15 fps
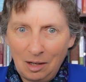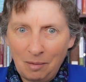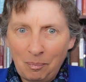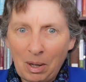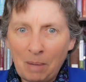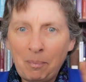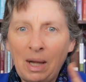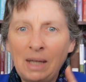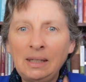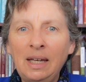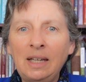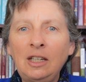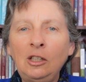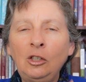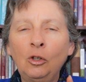but by
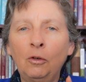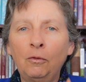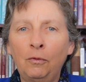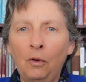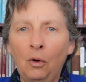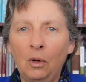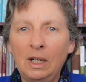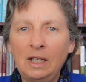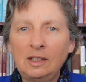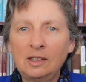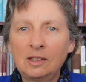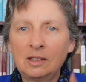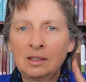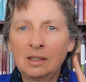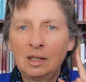letting your
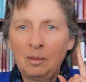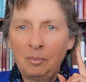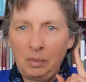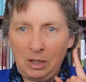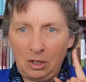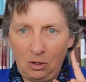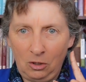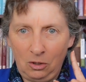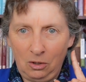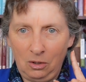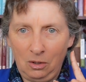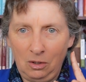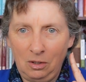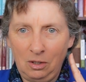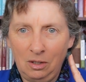voice be
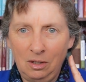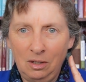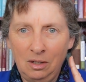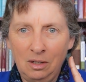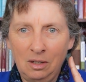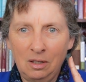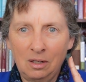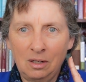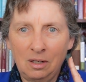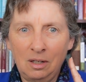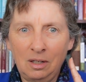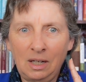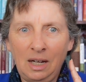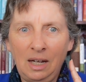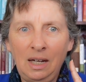heard.
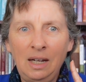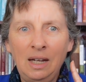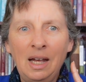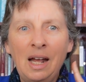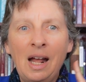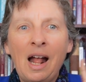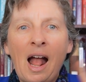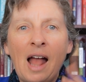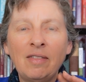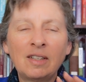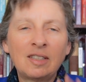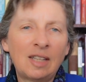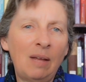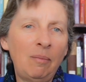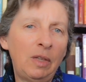Okay? And the
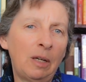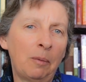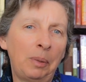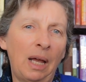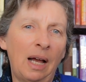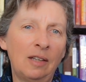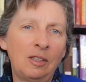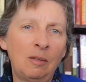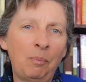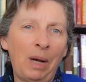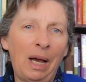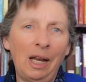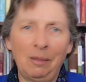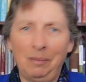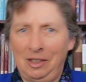same thing applies in
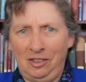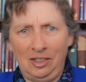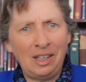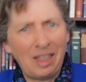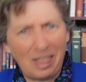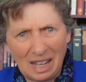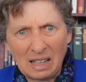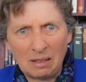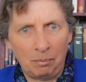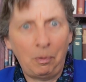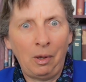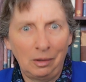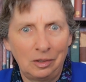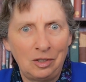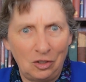Parliament. So you'd think
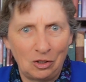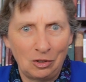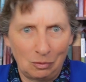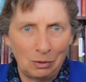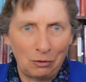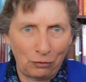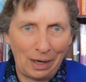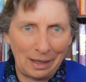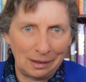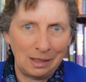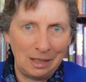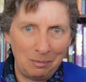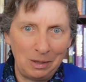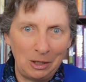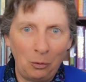politicians would
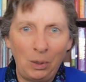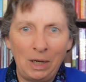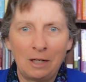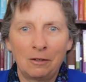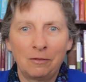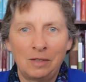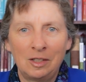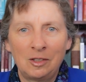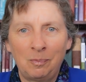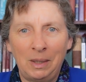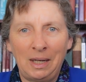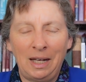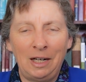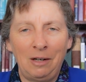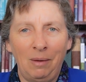frankly be aware of this.
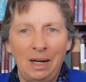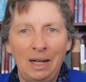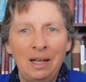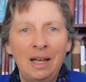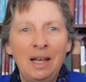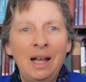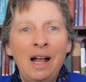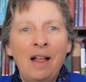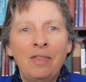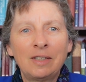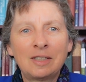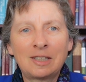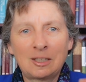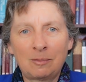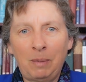But anyway, the
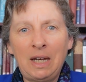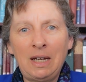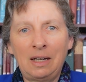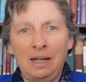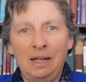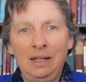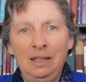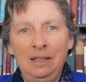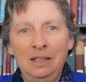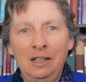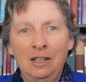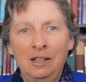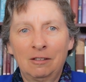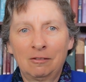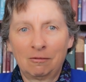Speaker
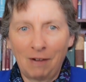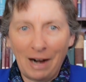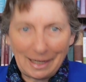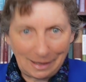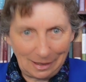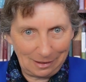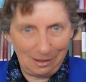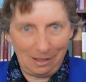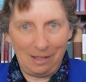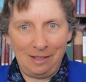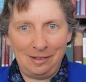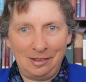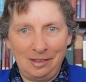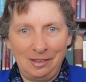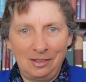
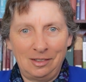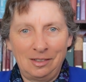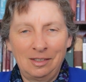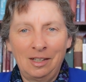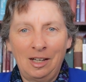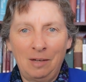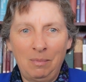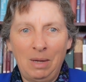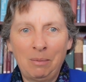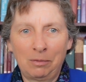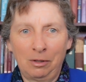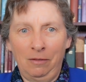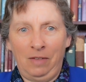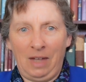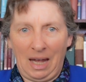recognises a
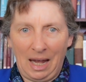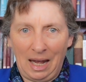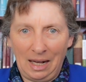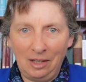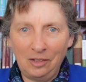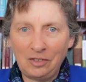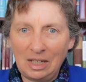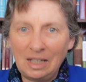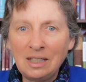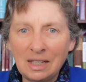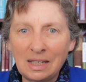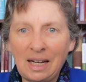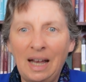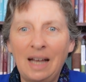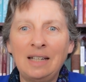member of the House,
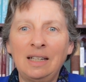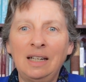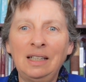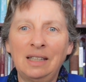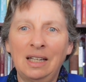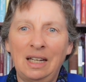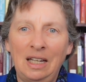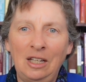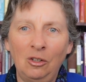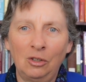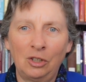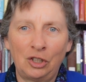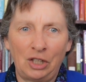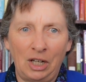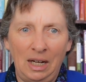indicating that he
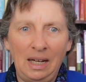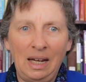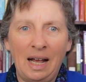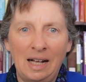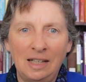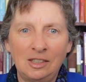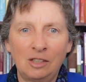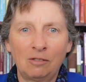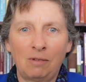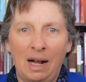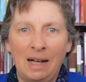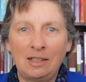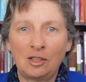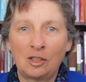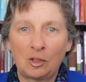or she has the
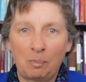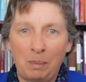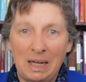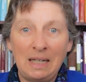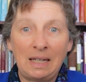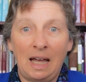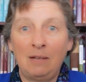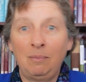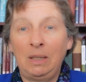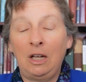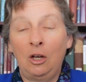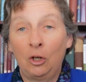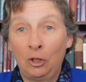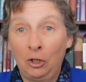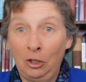right to speak and be
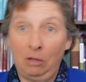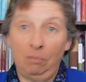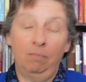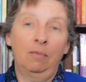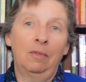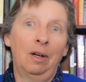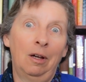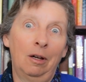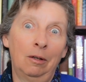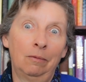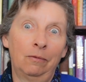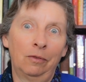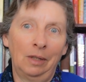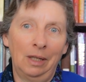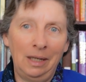heard,
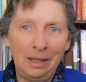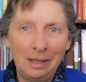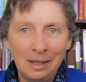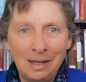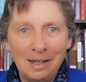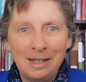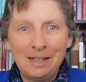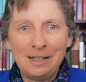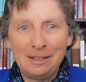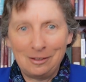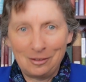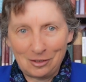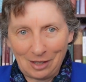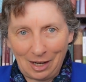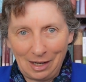hopefully, in
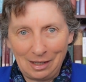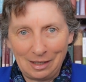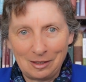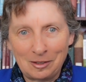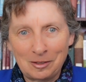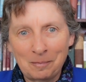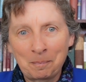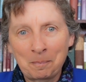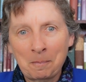silence.